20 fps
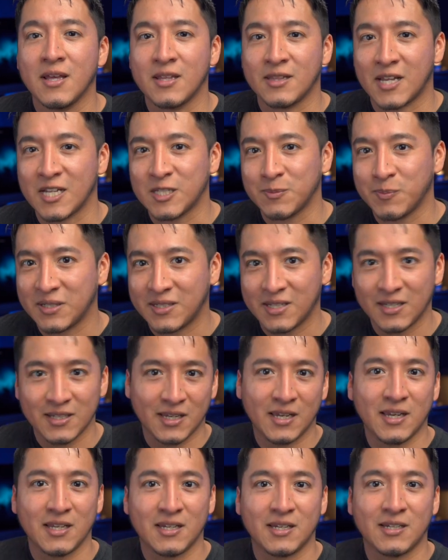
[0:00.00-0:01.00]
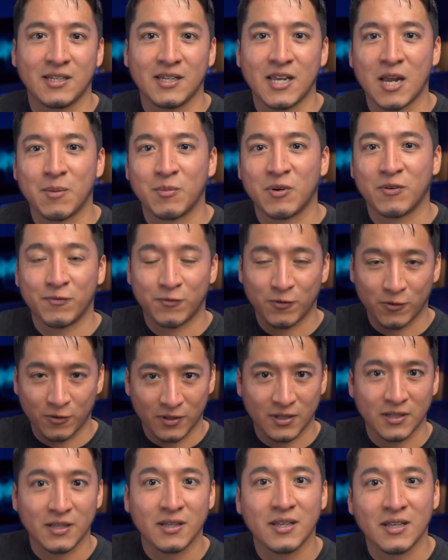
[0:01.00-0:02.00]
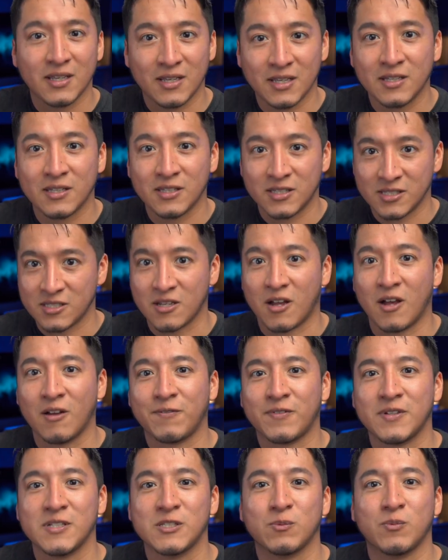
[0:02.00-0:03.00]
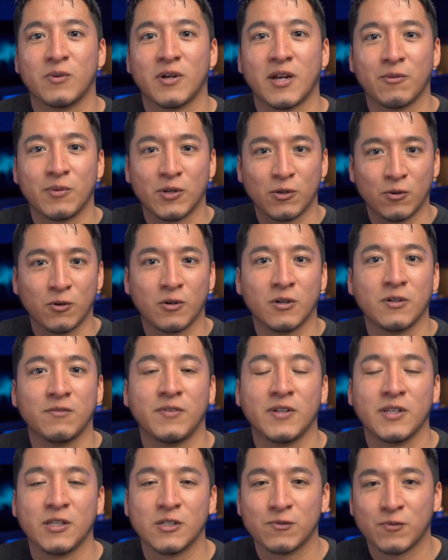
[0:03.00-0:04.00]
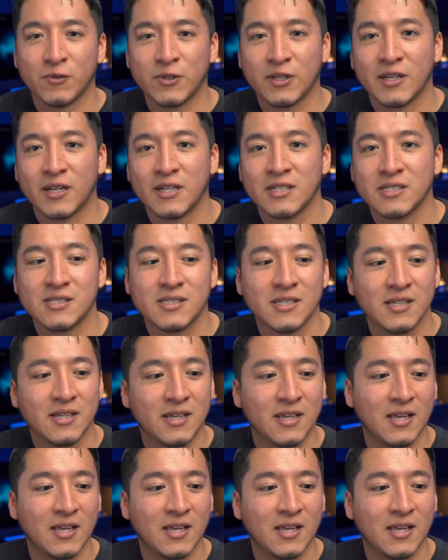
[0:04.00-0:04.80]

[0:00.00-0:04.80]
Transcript: That's my dedicated camera for in this office where I record videos for you guys.